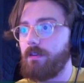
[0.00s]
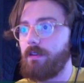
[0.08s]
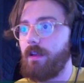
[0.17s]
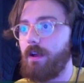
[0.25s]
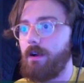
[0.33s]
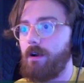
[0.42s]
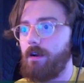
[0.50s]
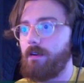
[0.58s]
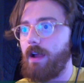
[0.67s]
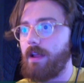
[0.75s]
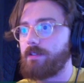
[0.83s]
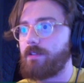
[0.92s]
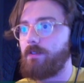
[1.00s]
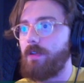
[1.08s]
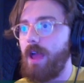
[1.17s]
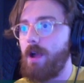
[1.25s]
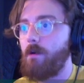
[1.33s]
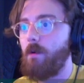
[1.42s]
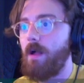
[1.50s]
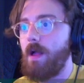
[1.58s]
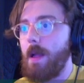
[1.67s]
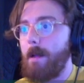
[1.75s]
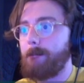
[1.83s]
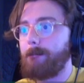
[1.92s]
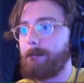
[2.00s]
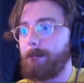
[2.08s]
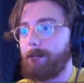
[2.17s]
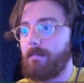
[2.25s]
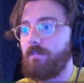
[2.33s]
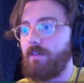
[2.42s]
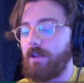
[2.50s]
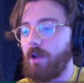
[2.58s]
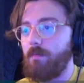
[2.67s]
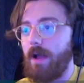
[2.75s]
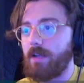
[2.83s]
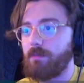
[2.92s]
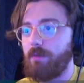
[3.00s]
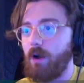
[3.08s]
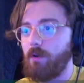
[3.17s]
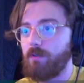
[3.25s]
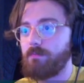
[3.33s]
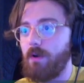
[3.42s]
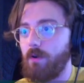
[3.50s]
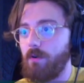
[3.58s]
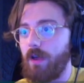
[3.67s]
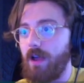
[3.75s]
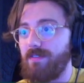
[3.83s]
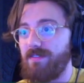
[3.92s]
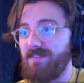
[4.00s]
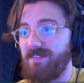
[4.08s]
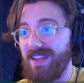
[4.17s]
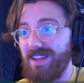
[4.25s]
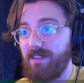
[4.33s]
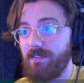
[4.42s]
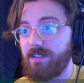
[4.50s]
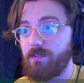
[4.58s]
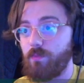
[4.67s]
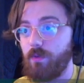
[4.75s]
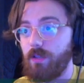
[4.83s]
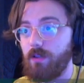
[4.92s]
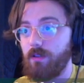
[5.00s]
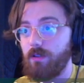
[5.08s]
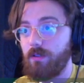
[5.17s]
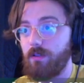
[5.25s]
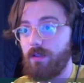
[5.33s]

All right. So now, if I go back to pose mode, I think this will